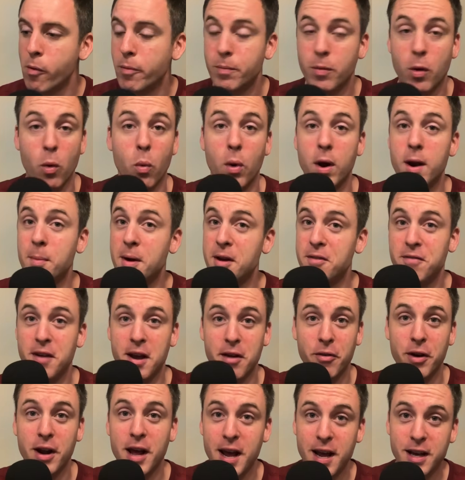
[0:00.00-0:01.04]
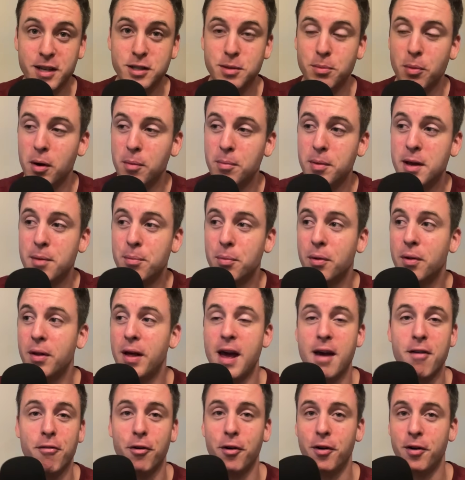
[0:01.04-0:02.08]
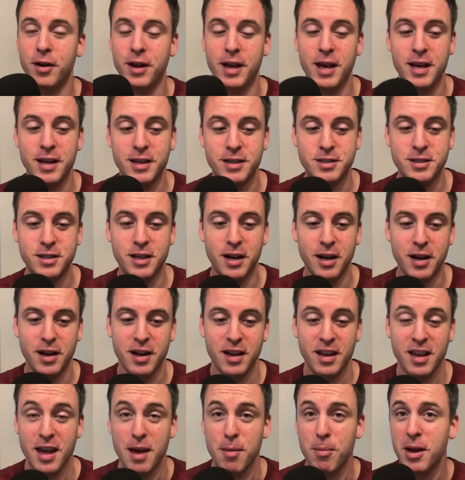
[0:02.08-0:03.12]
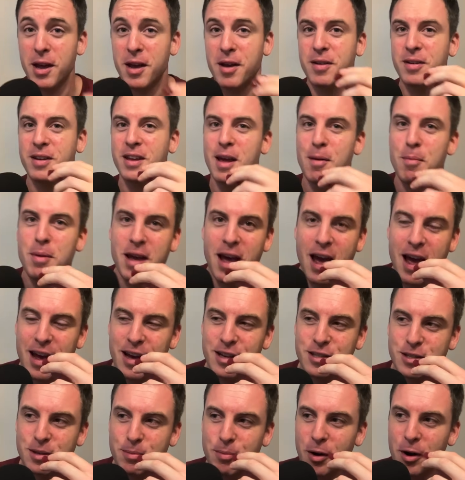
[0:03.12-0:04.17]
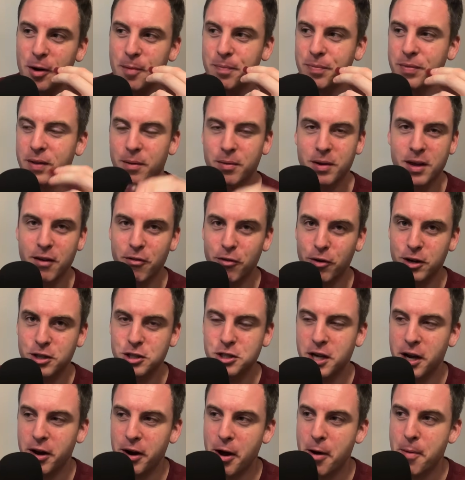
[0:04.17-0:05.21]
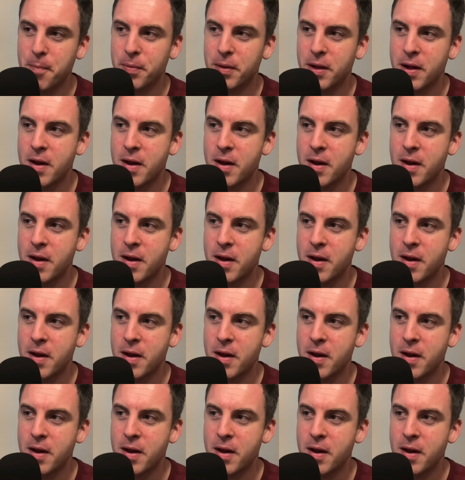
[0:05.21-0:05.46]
One of my favorite ASMR people ever is Gibby ASMR. I'll give her a shout out.